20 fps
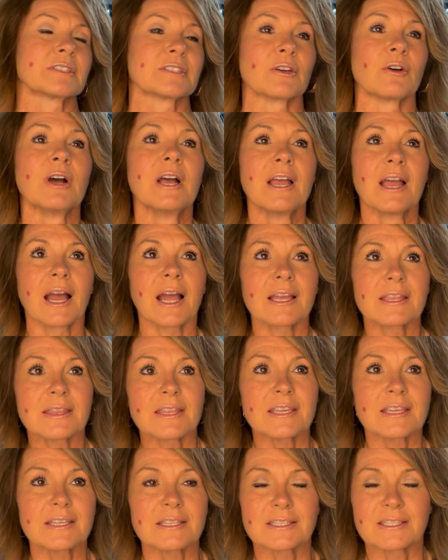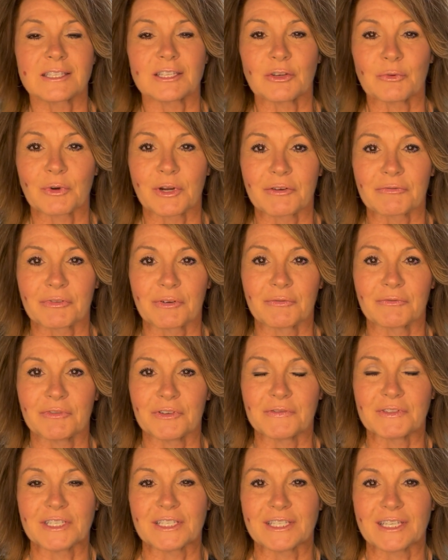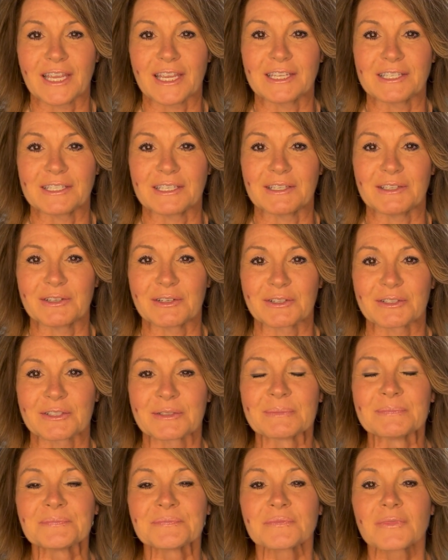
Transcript: So I think it's anywhere from 15 to 18 years.